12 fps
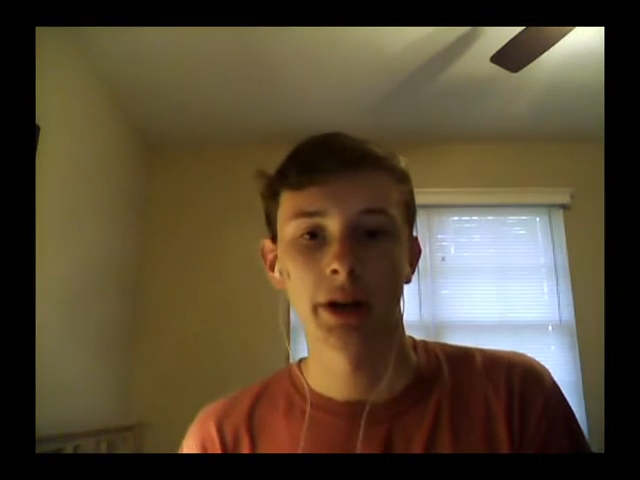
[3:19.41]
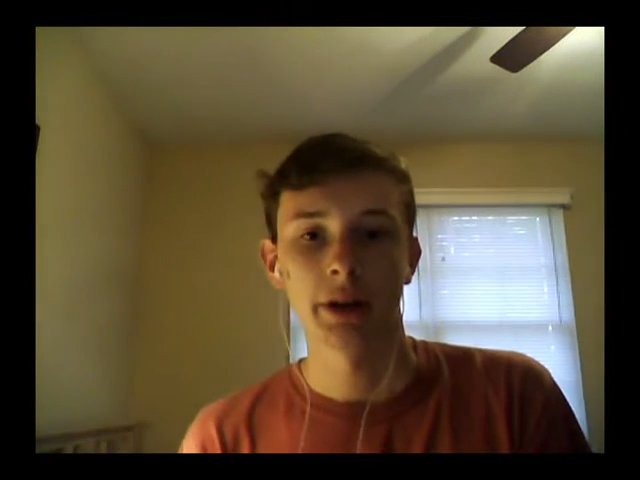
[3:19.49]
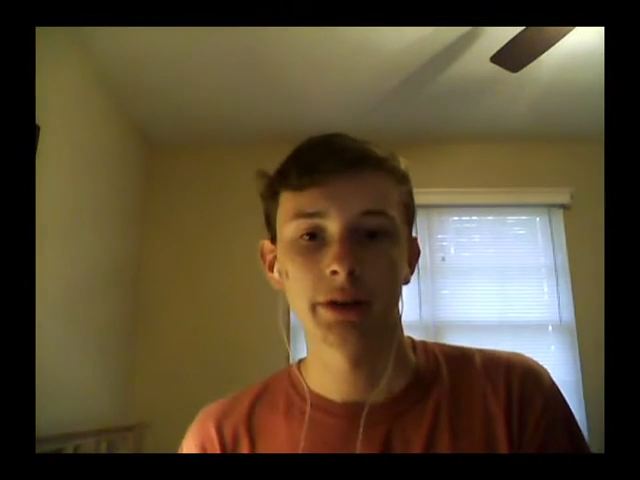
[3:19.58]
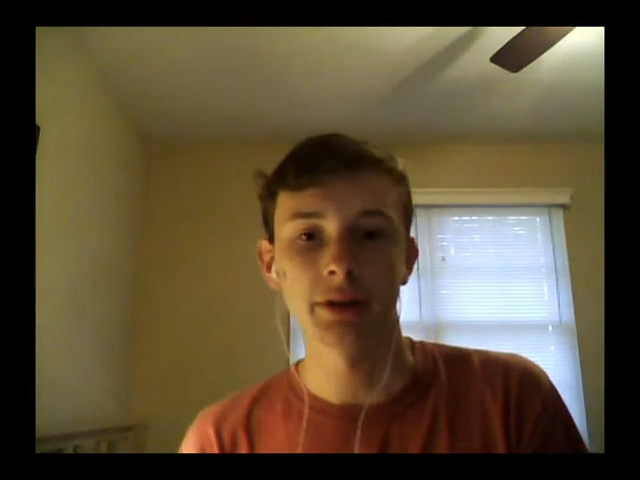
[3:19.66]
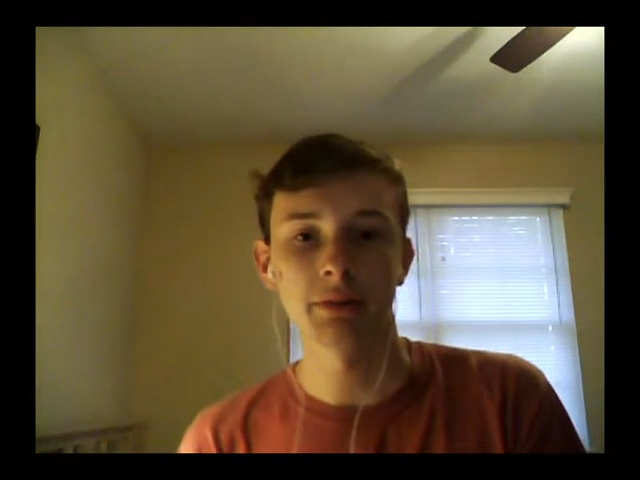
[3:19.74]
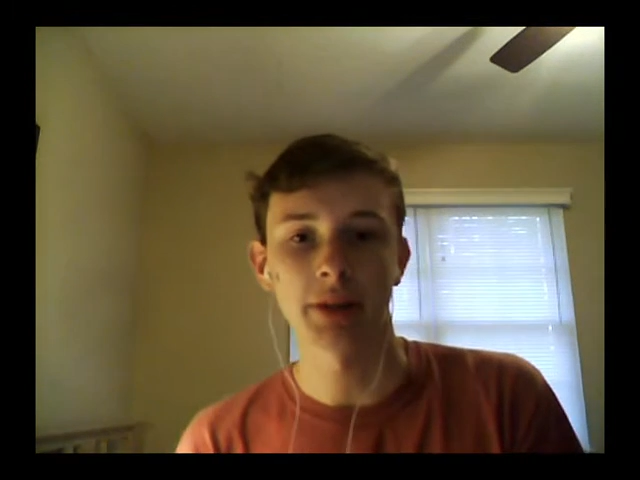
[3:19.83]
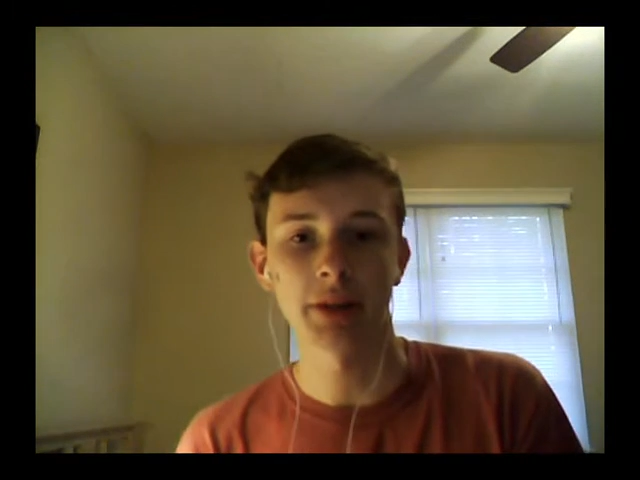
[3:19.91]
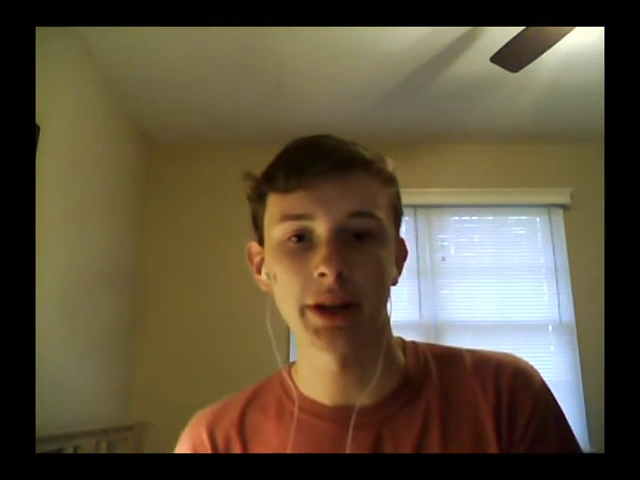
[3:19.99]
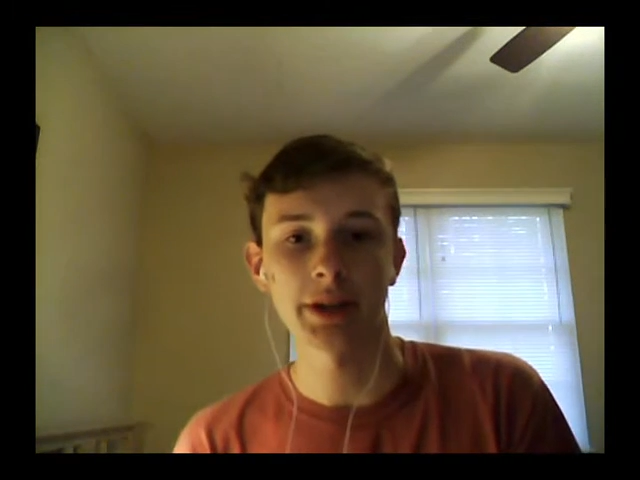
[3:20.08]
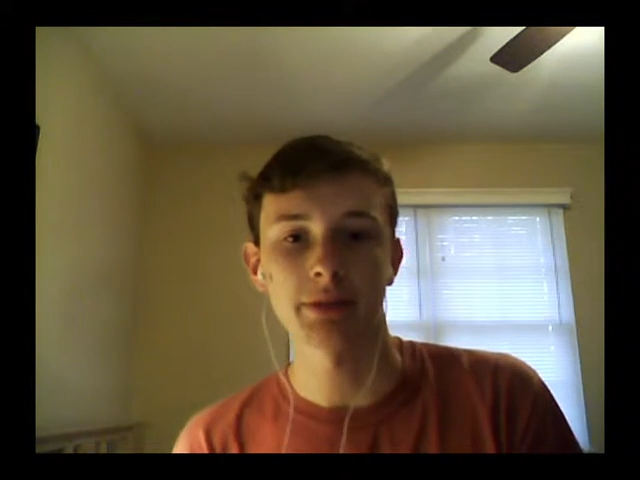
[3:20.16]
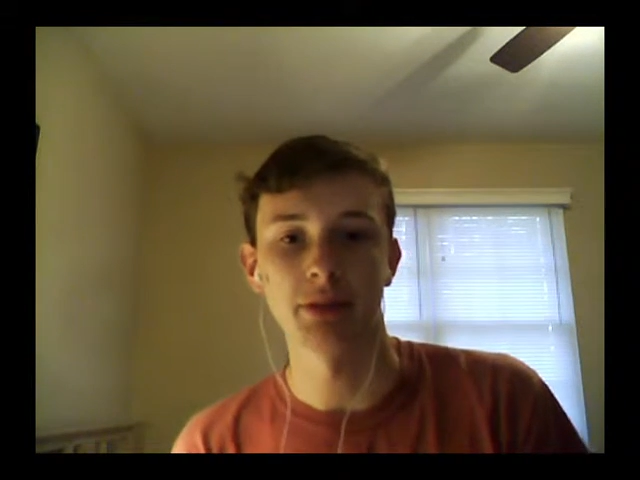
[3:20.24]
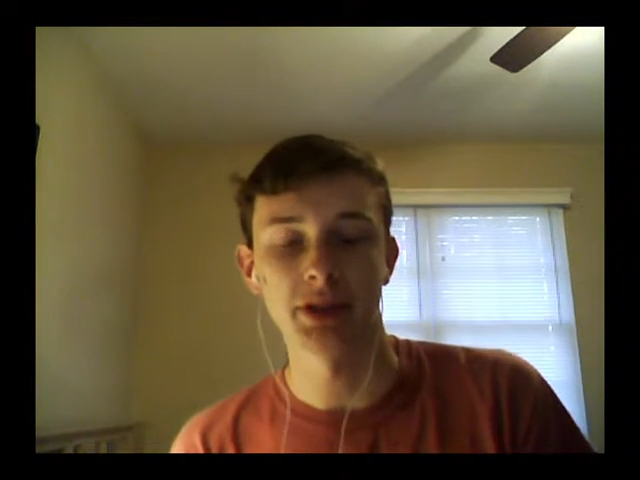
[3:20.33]

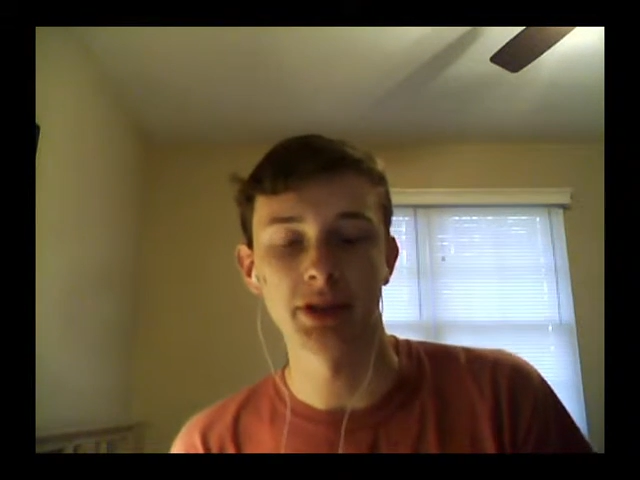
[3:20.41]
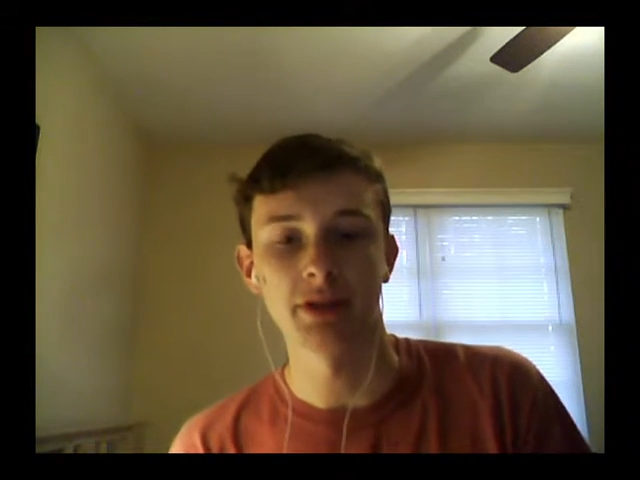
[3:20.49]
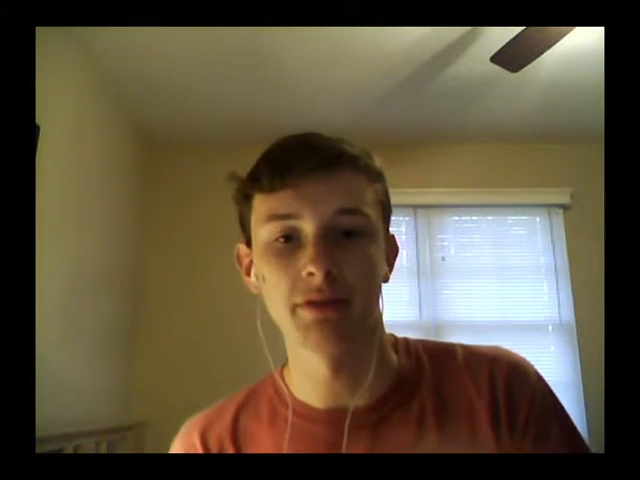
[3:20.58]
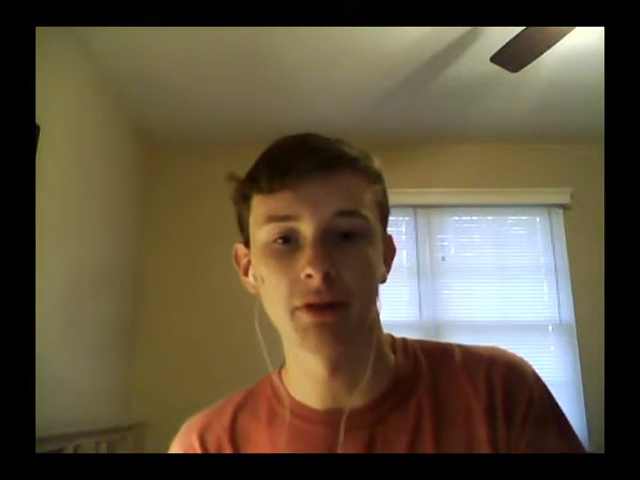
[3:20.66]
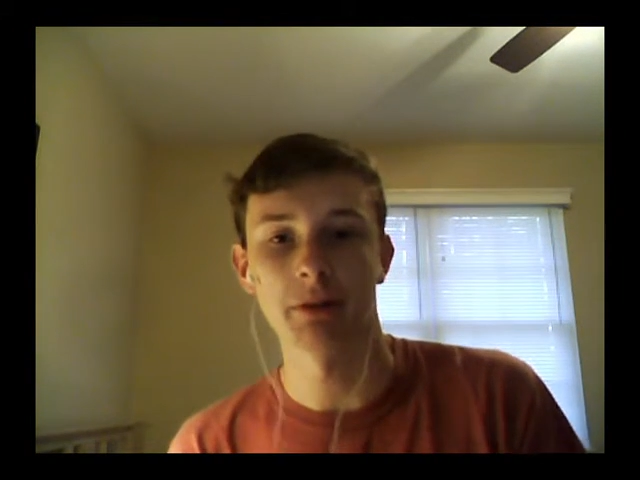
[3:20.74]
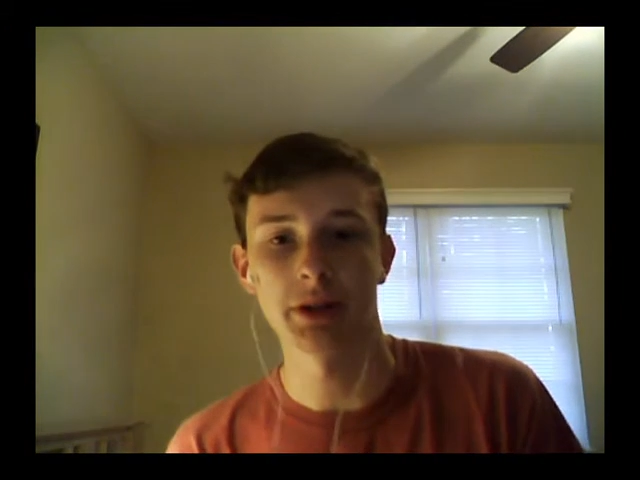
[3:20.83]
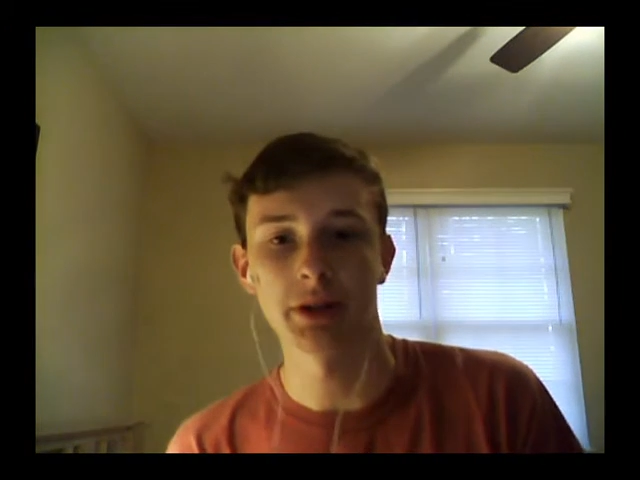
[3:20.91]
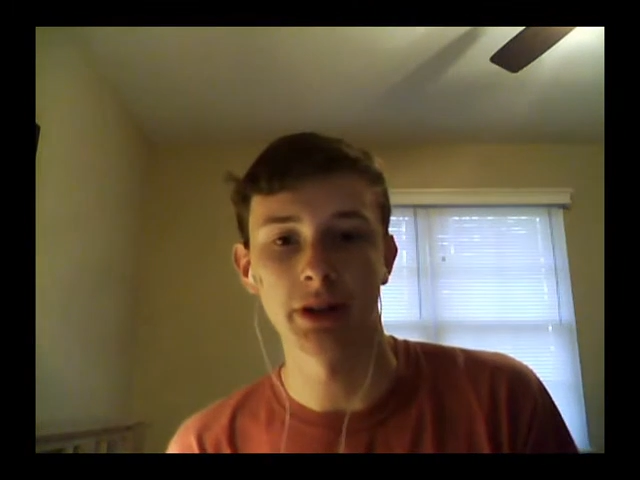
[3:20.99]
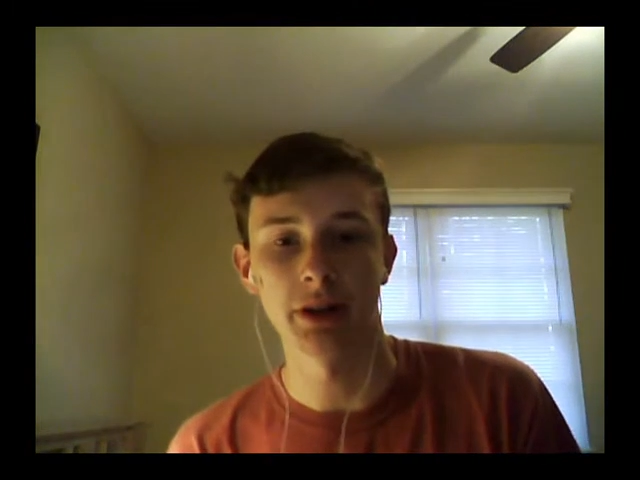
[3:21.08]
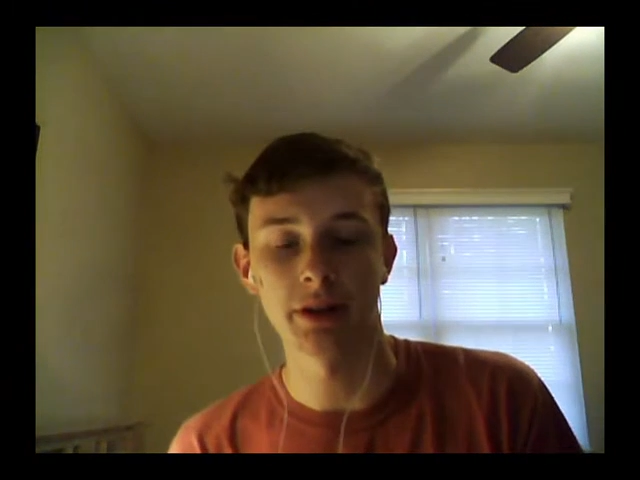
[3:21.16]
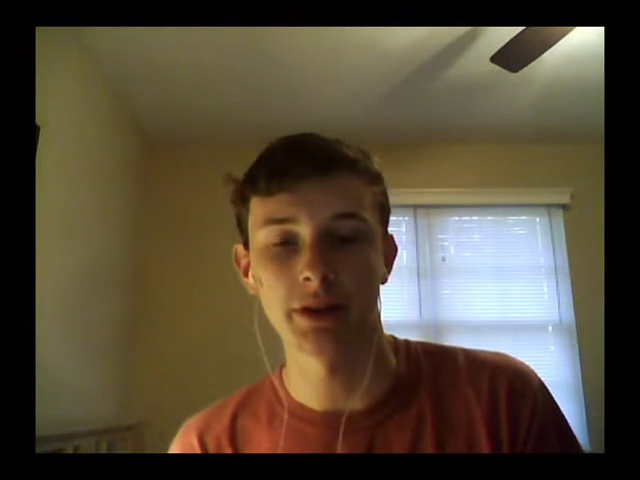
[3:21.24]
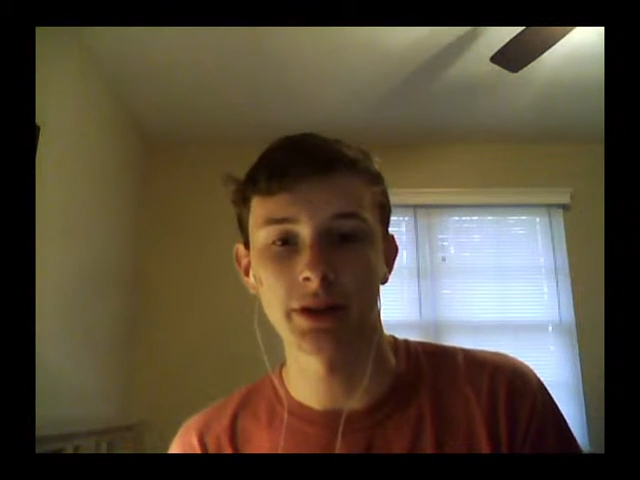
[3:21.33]
simplex puts the verb at the
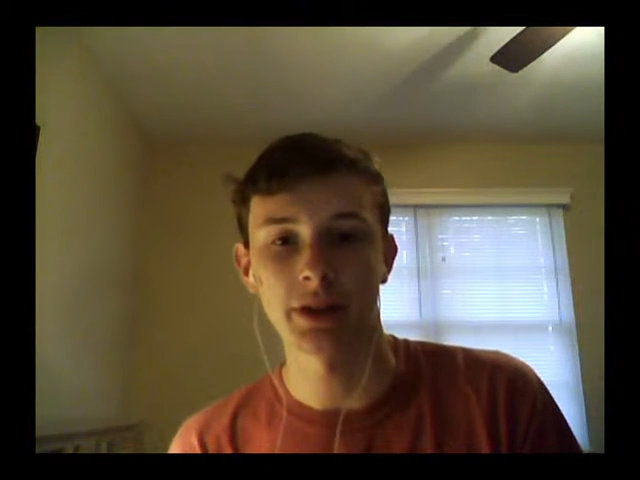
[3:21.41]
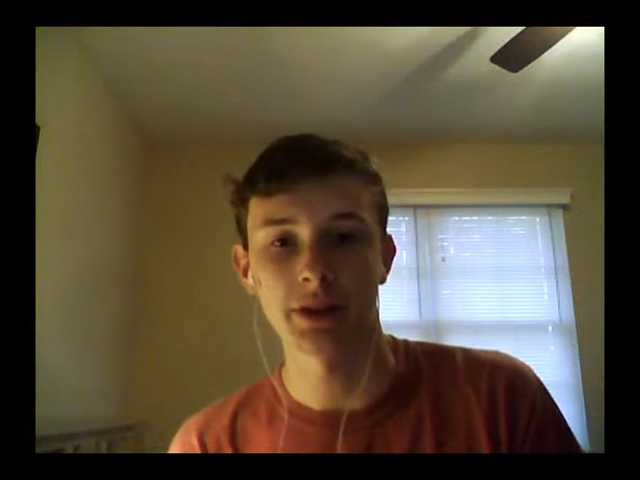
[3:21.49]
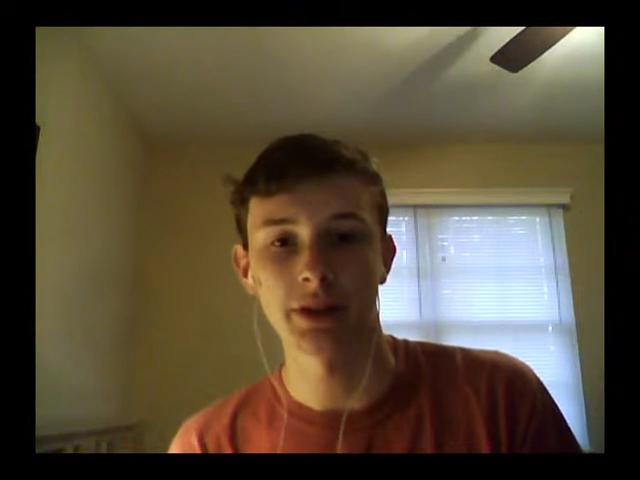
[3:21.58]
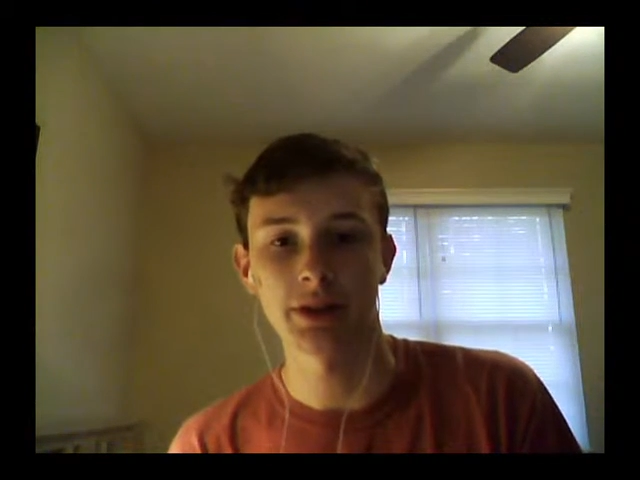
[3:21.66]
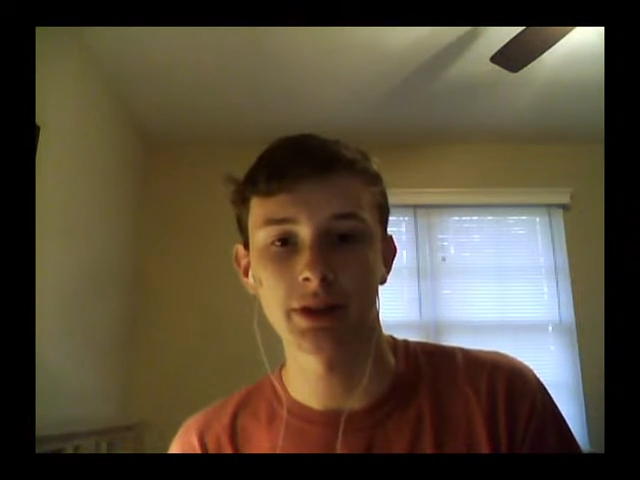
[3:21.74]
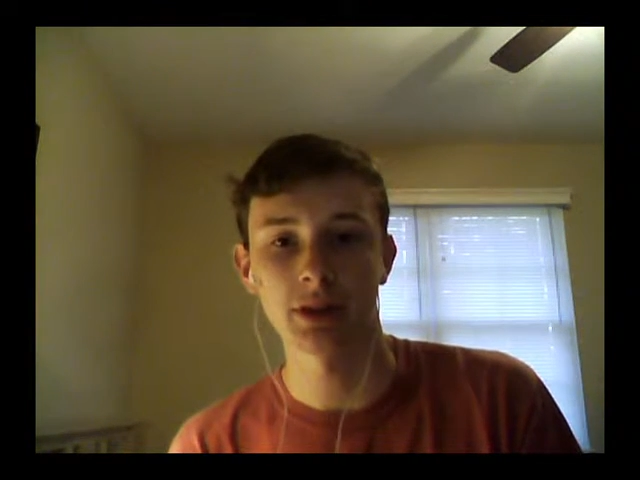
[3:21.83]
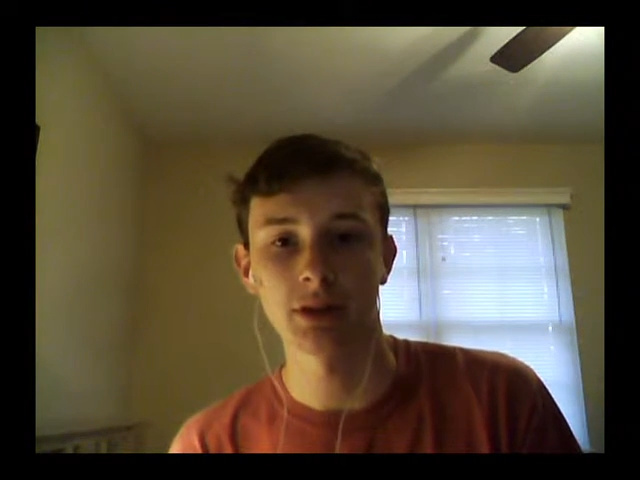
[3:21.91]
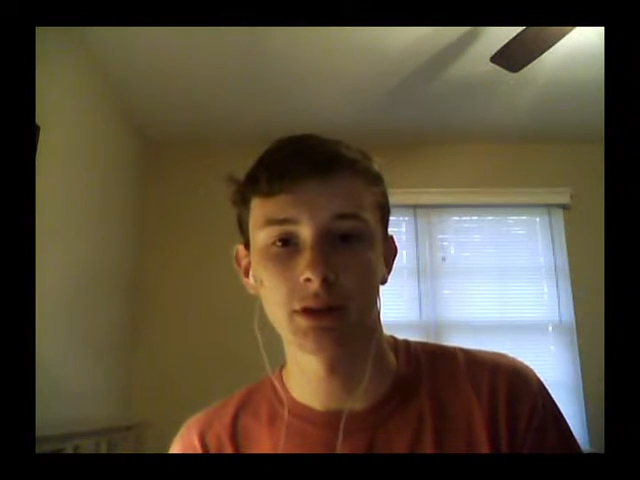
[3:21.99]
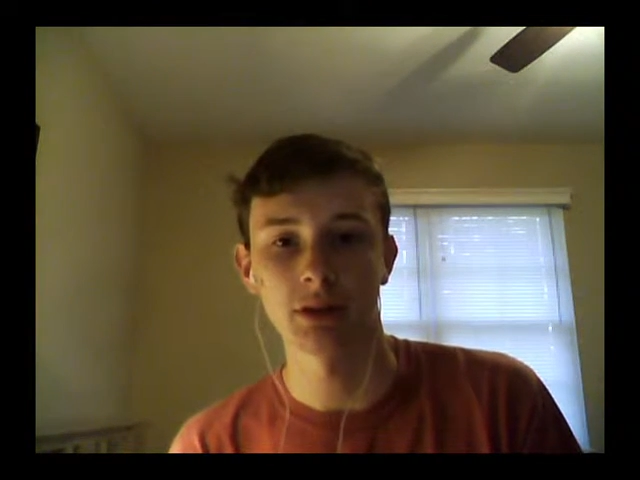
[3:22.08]
end of the sentence,